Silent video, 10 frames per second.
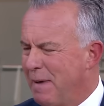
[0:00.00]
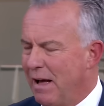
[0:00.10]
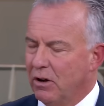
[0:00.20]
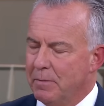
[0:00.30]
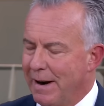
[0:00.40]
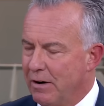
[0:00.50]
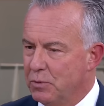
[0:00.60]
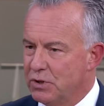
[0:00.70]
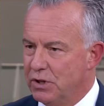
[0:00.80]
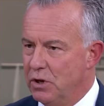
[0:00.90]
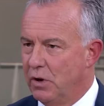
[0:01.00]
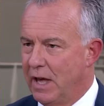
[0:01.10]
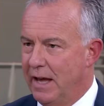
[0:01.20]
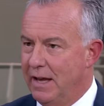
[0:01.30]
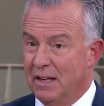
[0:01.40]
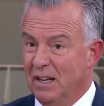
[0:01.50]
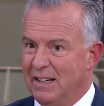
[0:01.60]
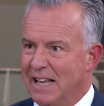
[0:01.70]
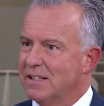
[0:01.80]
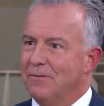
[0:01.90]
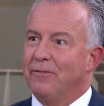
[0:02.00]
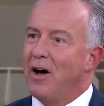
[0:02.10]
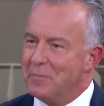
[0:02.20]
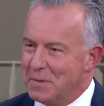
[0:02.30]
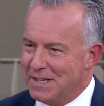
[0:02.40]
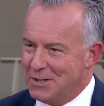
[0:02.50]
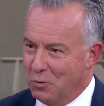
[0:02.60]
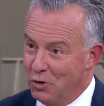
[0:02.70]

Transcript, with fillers: about comparable to the UK, less than 5% of